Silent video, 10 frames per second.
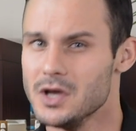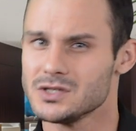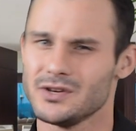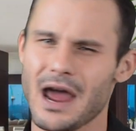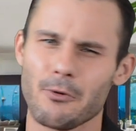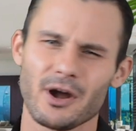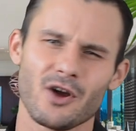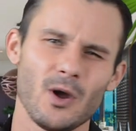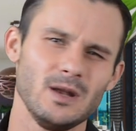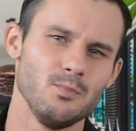So now we're
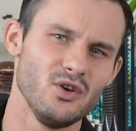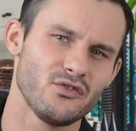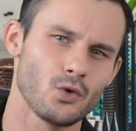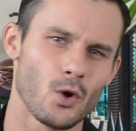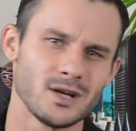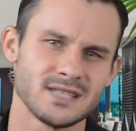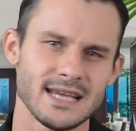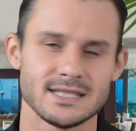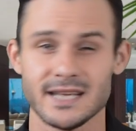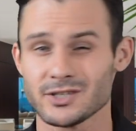going to move towards
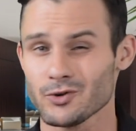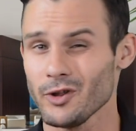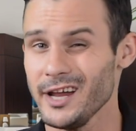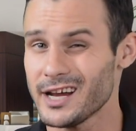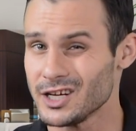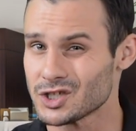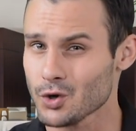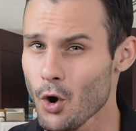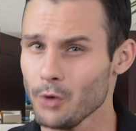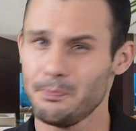a centrally
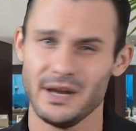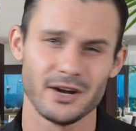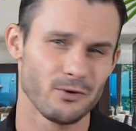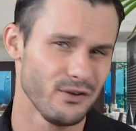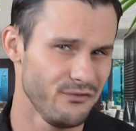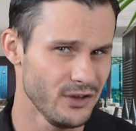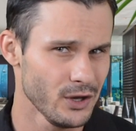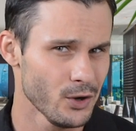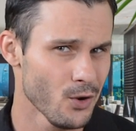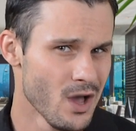controlled peer
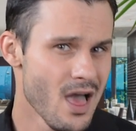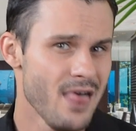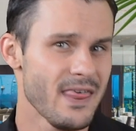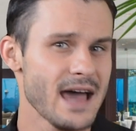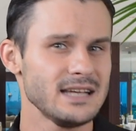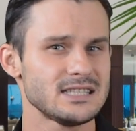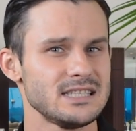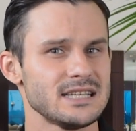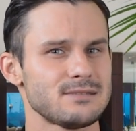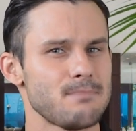review. That is
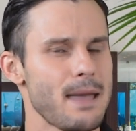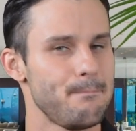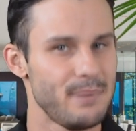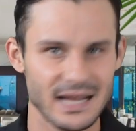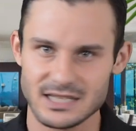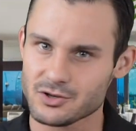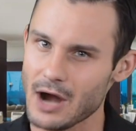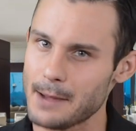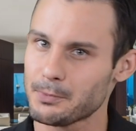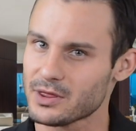just my biggest
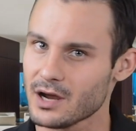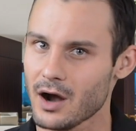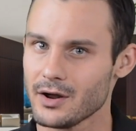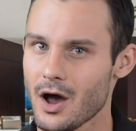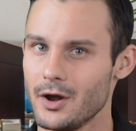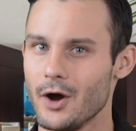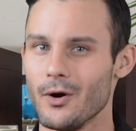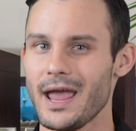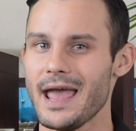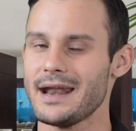gripe with
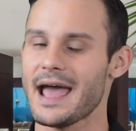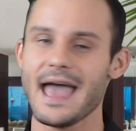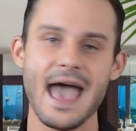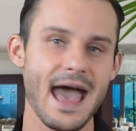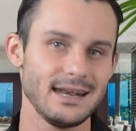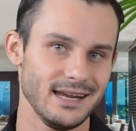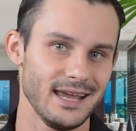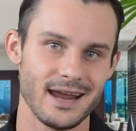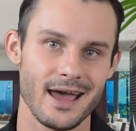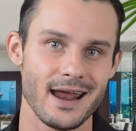Cardano, and I had to
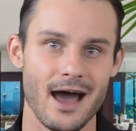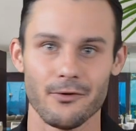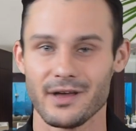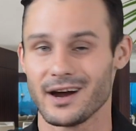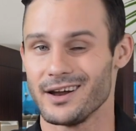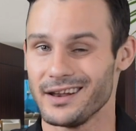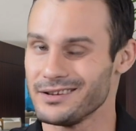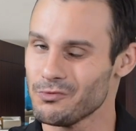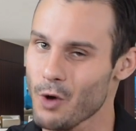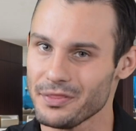get it out there, and
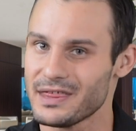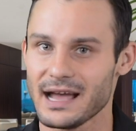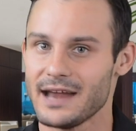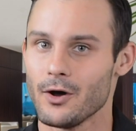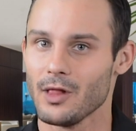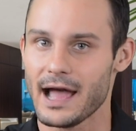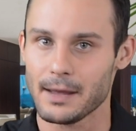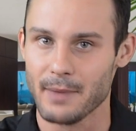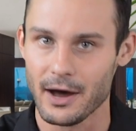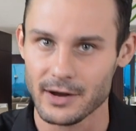one thing I don't
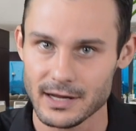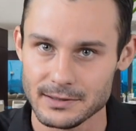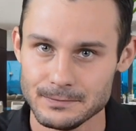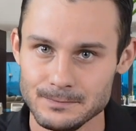like about it.